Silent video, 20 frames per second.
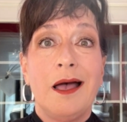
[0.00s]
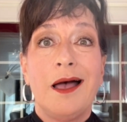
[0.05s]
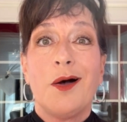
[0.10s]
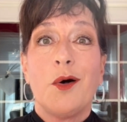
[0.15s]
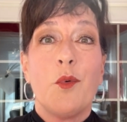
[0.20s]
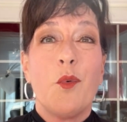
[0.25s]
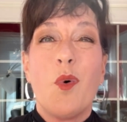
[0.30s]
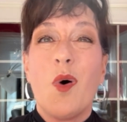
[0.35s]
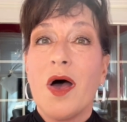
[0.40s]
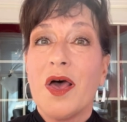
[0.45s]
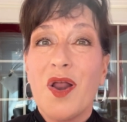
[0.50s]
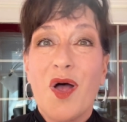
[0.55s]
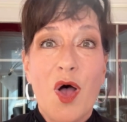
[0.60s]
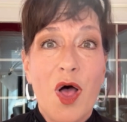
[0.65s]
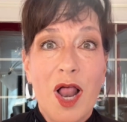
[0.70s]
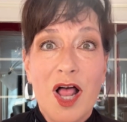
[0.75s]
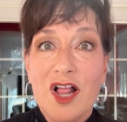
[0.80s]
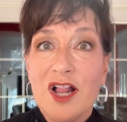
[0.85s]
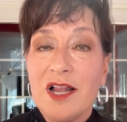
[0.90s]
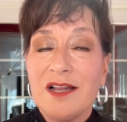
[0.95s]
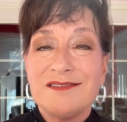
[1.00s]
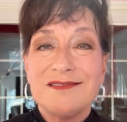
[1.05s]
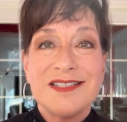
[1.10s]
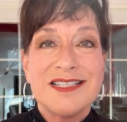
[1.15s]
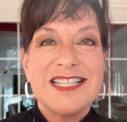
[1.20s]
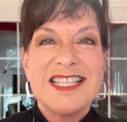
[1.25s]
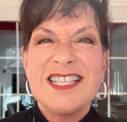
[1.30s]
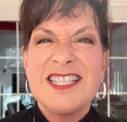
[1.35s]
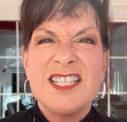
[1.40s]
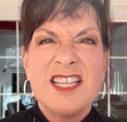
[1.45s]
what all
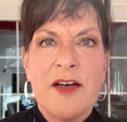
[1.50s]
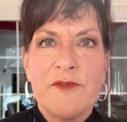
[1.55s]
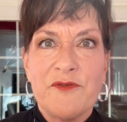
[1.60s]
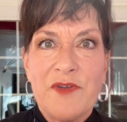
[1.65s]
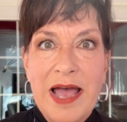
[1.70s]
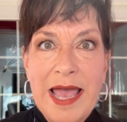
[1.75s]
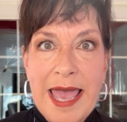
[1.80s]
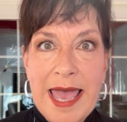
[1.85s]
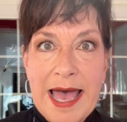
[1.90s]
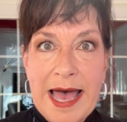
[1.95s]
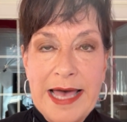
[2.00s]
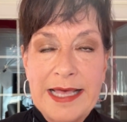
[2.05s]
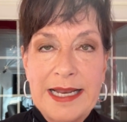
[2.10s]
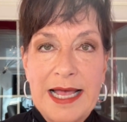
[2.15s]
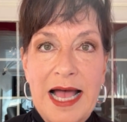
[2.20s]
stuff I had.